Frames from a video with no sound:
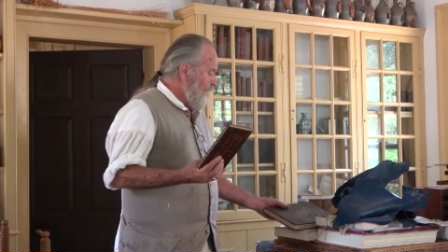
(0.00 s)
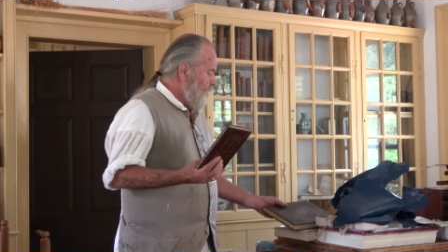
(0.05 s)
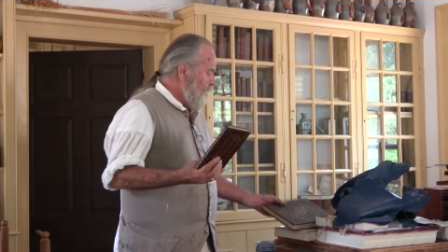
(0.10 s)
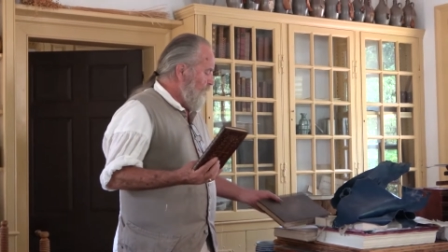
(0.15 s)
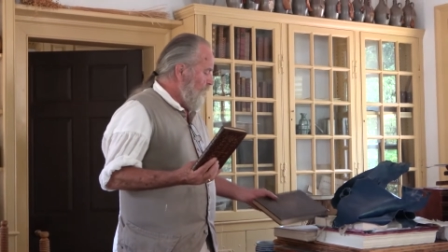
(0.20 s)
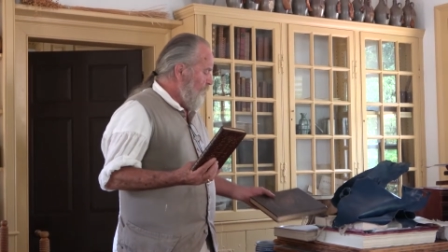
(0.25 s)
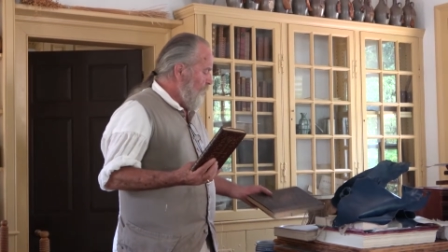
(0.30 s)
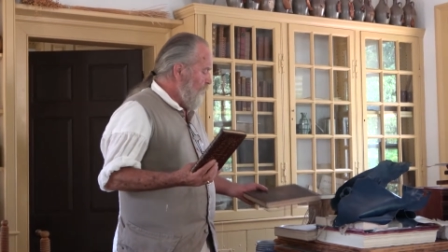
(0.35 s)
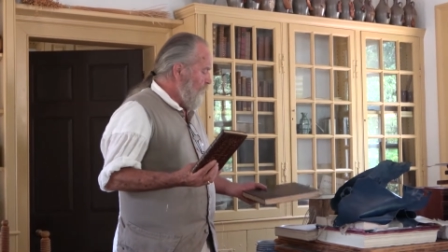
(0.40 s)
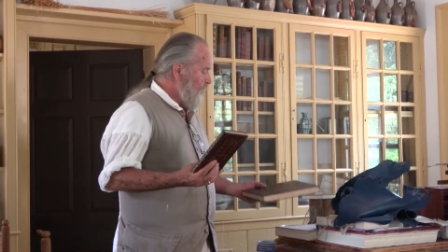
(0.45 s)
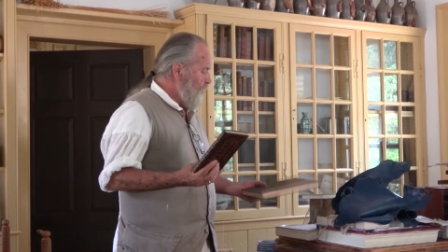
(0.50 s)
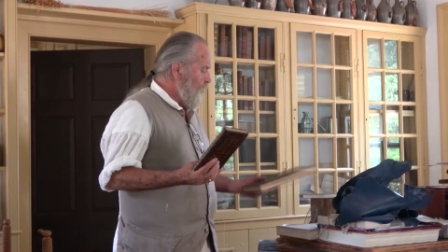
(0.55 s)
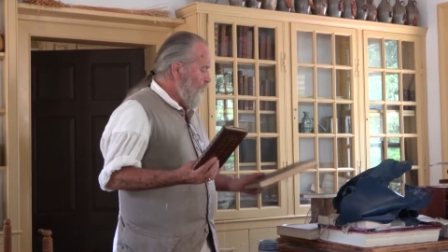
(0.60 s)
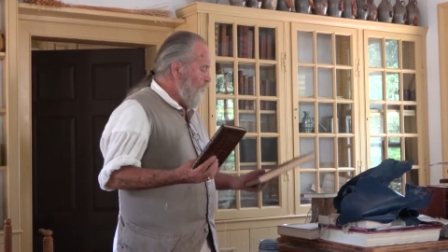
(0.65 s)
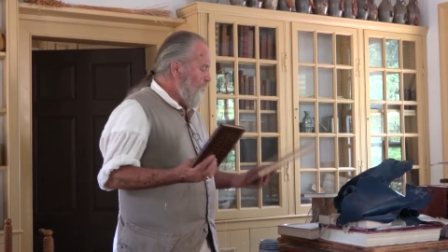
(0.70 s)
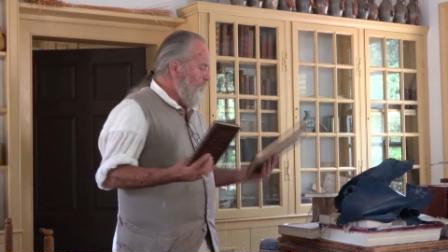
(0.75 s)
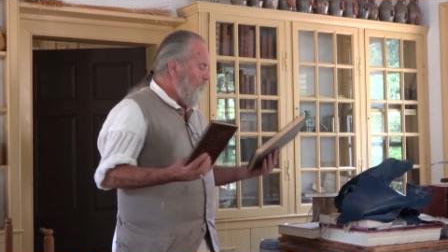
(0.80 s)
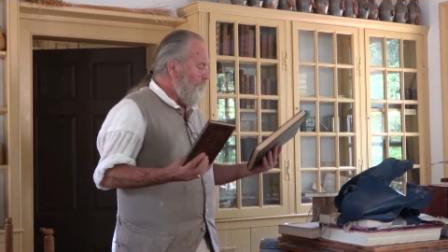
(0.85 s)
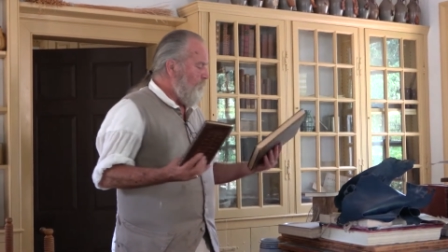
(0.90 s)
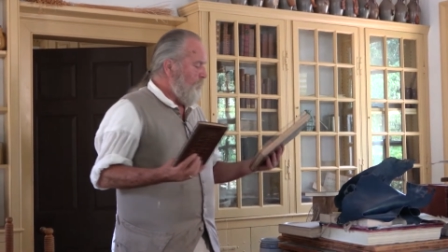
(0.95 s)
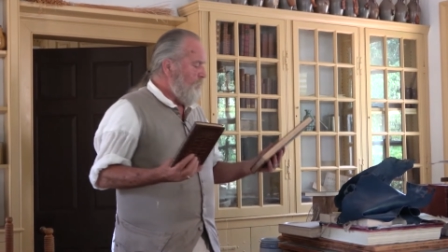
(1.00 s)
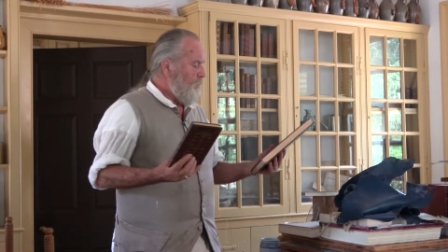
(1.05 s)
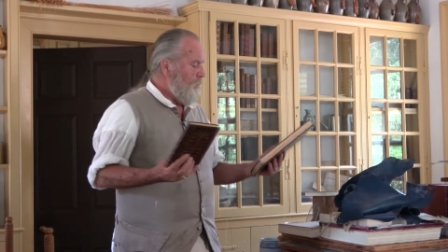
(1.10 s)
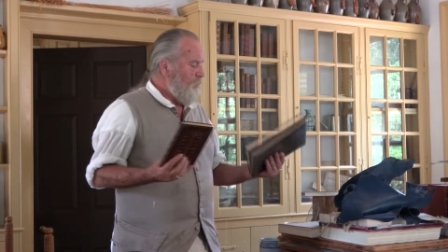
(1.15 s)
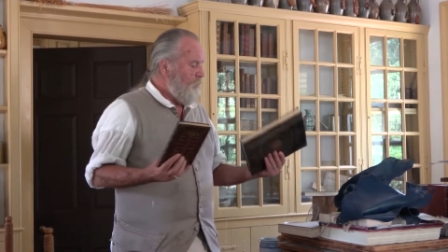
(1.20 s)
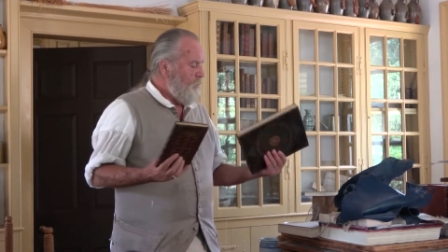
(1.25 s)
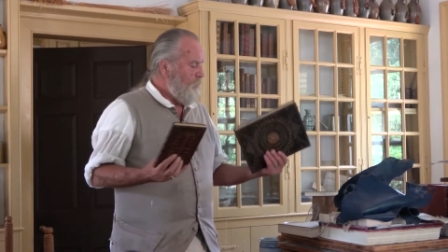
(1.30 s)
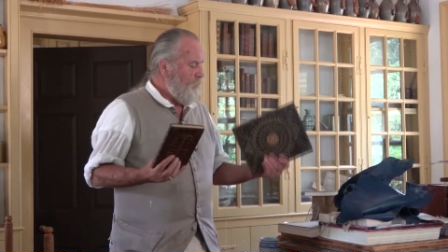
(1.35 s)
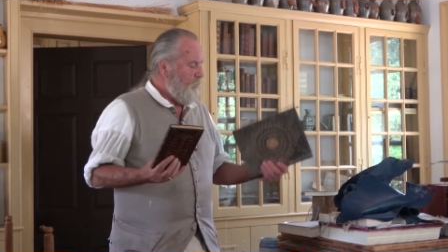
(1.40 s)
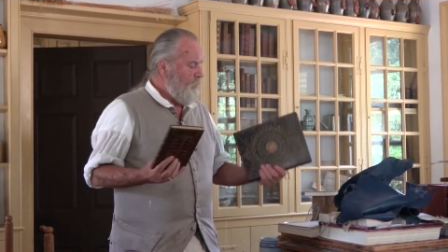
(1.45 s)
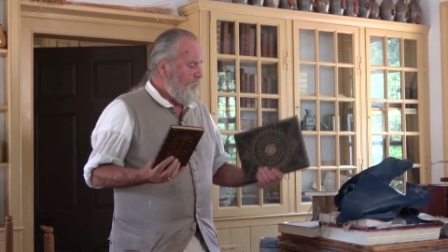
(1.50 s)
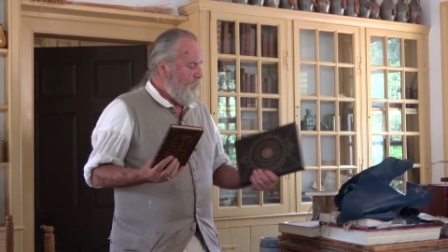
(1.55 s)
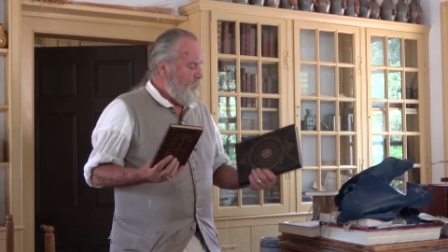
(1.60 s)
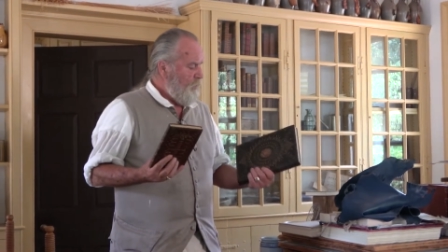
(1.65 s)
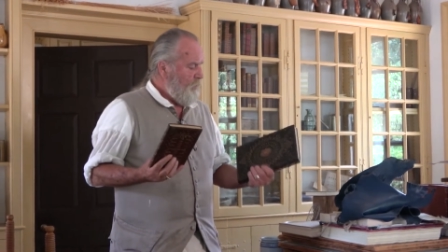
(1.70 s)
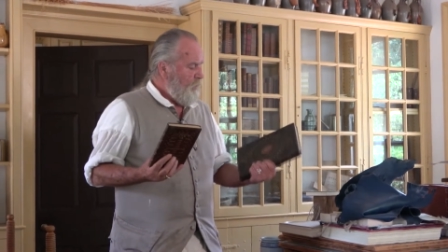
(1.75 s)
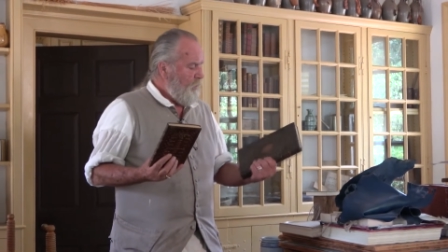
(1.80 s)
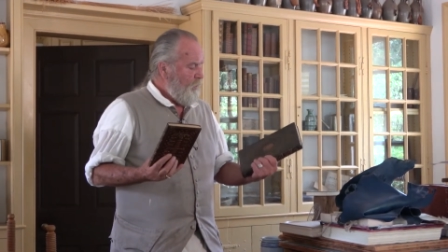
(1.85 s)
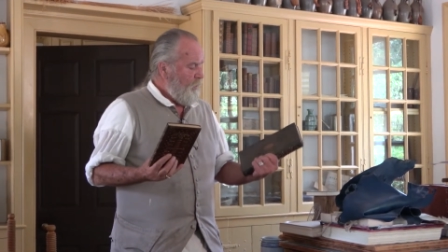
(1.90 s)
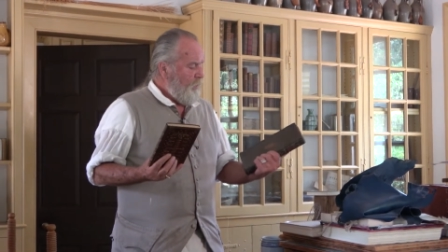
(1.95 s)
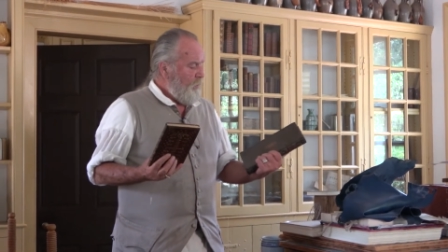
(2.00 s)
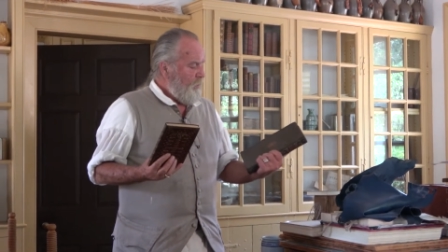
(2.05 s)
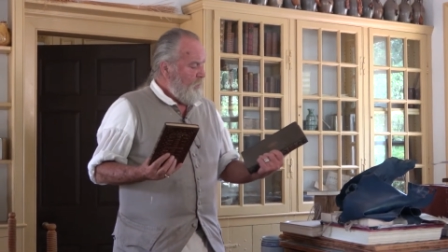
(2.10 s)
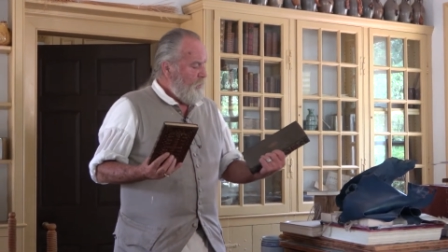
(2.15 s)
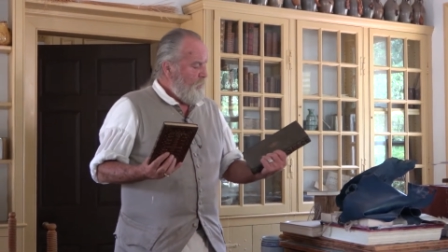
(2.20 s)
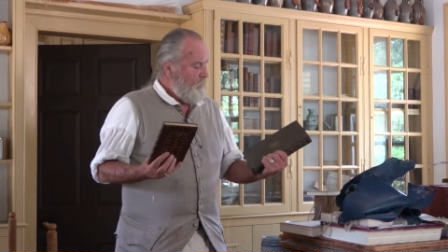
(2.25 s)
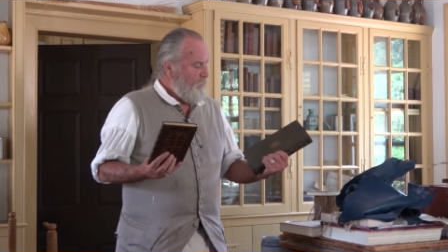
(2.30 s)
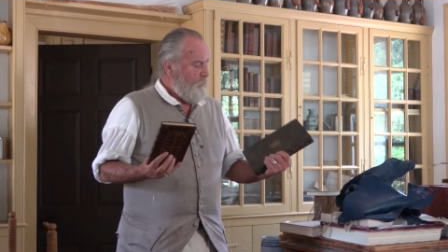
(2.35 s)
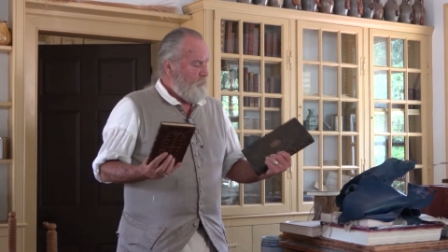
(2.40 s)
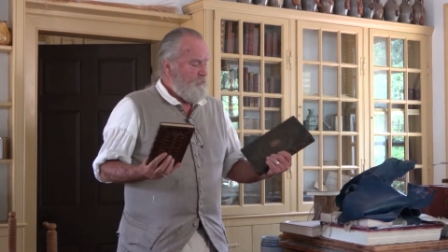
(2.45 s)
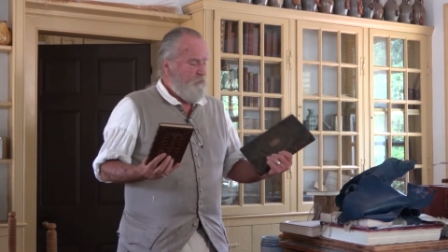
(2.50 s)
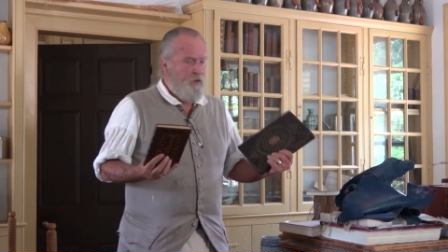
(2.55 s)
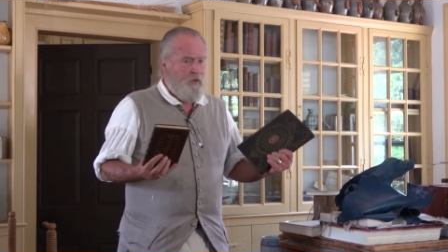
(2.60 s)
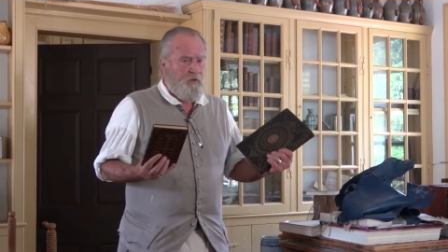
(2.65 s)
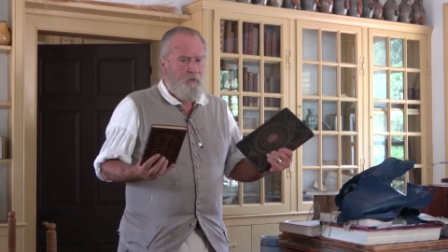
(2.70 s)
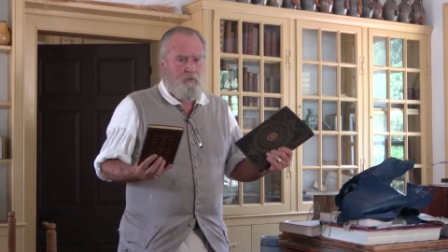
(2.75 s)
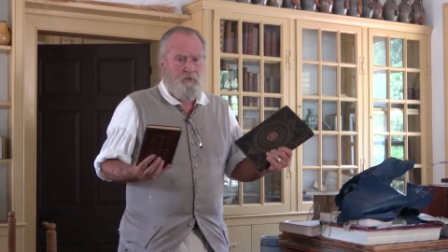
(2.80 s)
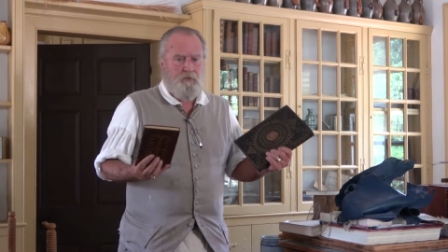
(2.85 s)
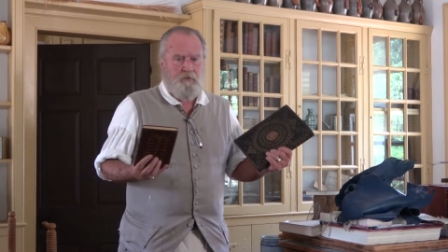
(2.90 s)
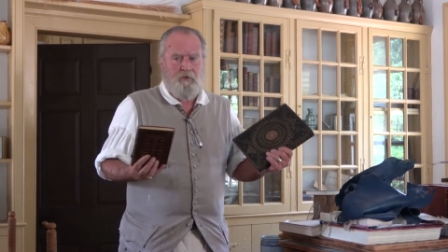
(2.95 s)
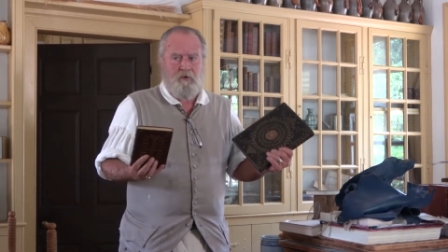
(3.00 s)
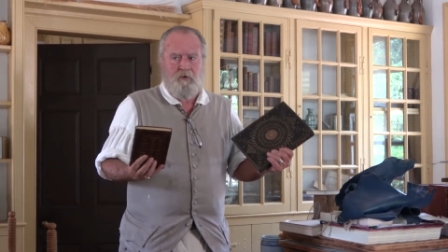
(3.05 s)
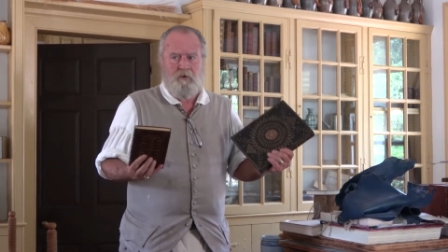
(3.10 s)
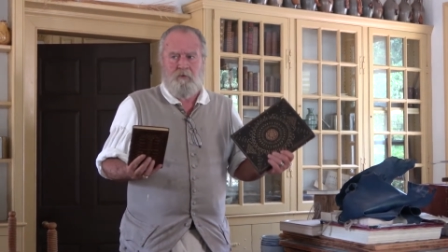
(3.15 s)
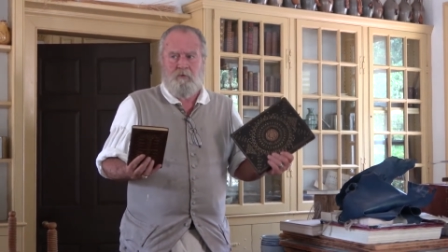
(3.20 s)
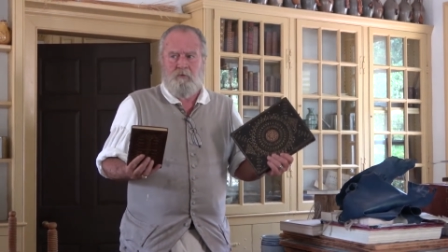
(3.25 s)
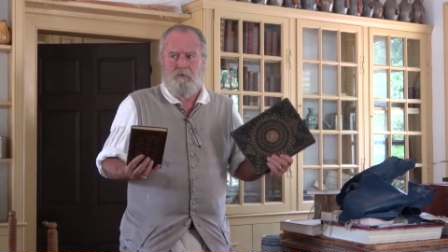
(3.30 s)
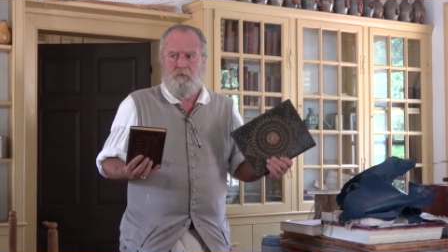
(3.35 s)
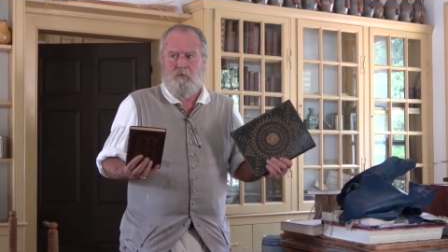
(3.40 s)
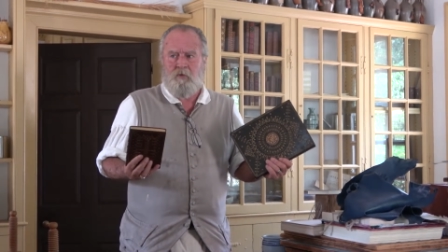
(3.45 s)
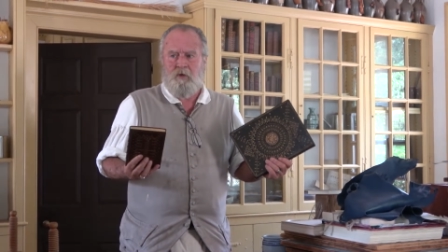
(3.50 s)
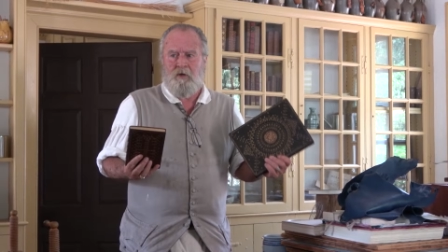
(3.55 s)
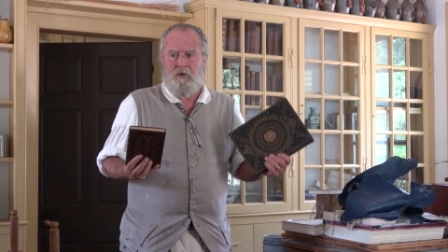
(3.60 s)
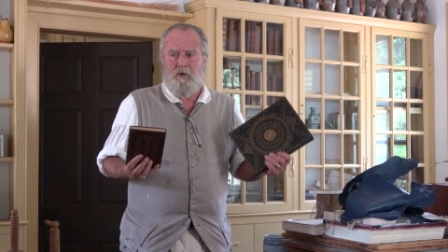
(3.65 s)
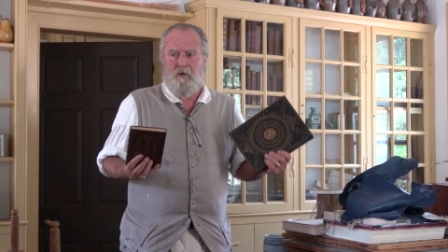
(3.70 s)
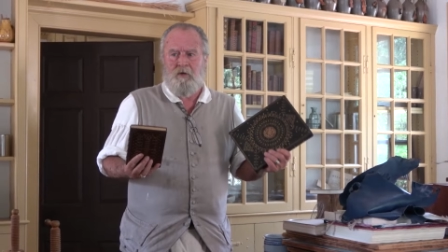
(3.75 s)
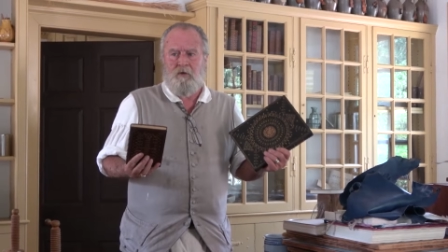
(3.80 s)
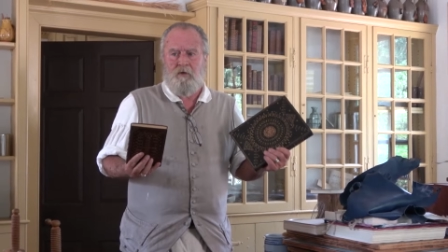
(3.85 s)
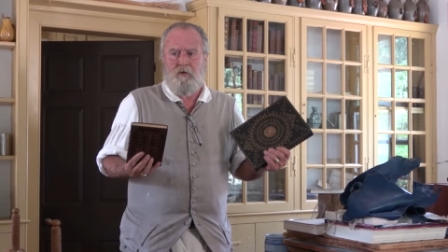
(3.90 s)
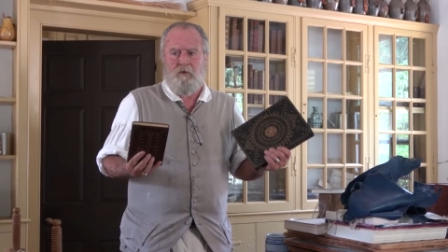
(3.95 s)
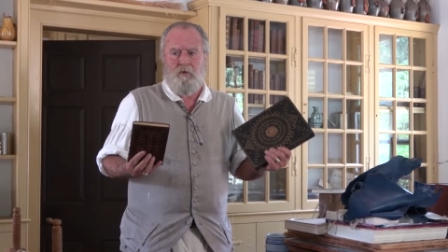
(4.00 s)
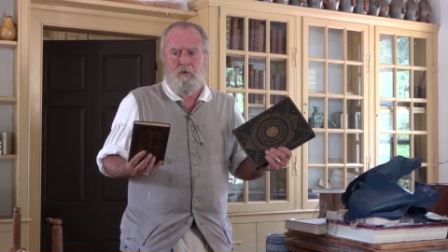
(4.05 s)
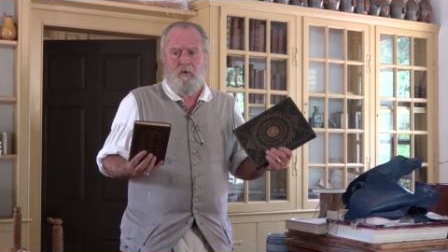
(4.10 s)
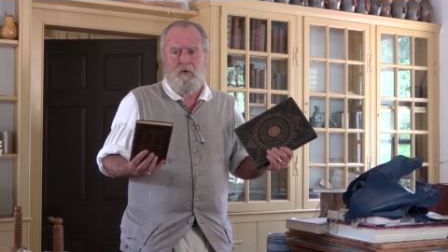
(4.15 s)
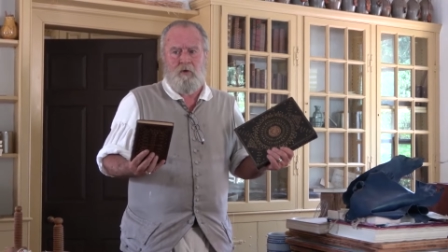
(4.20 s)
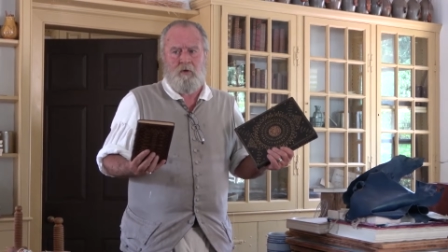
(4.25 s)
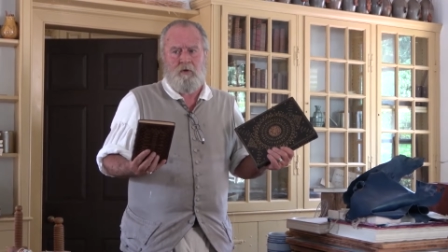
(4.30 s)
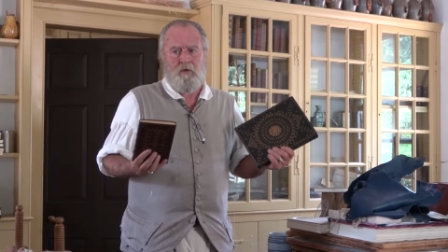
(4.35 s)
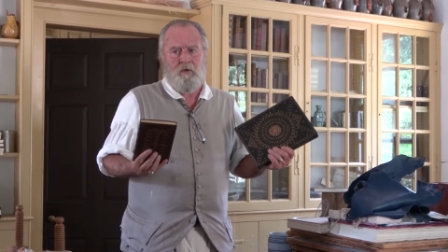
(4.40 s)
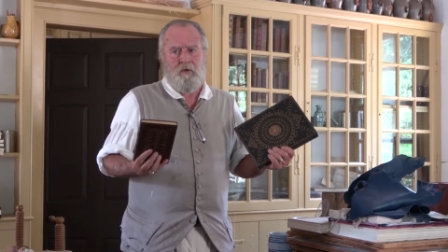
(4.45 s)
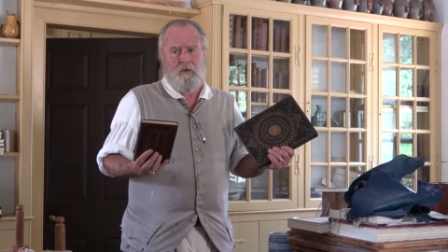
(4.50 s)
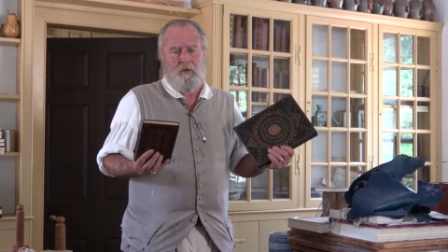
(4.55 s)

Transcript: the other is what we find was written in New York